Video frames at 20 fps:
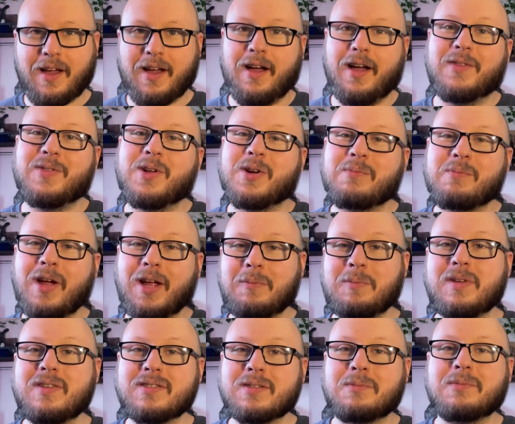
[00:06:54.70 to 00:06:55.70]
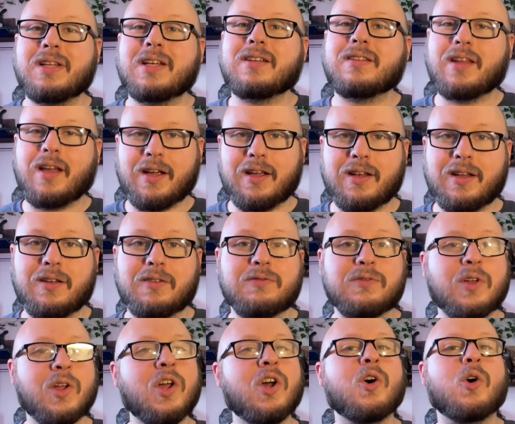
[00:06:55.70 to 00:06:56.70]
There might be something negative
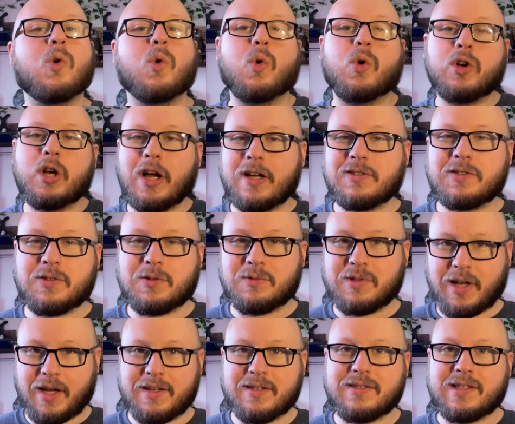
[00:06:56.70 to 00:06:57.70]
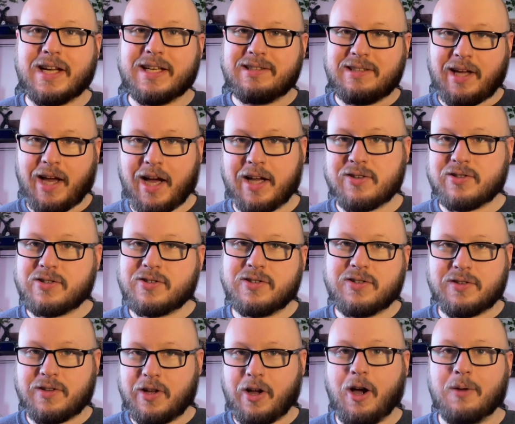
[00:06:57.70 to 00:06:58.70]
or not so nice attached to
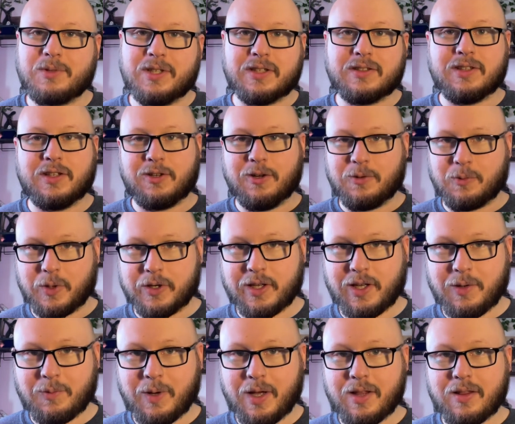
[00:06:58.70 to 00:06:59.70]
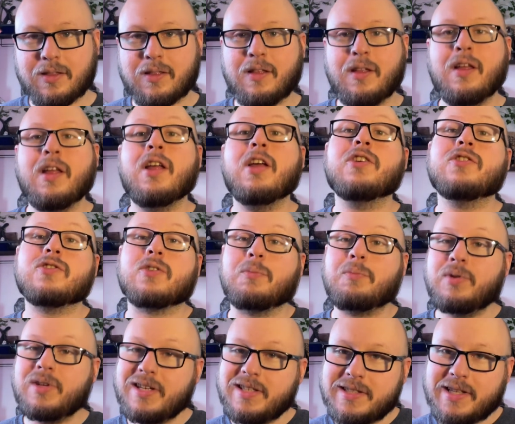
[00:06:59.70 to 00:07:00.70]
the object that you're working with, so
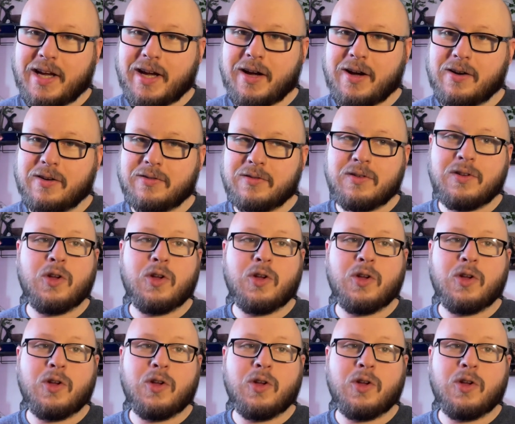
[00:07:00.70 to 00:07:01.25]
put it down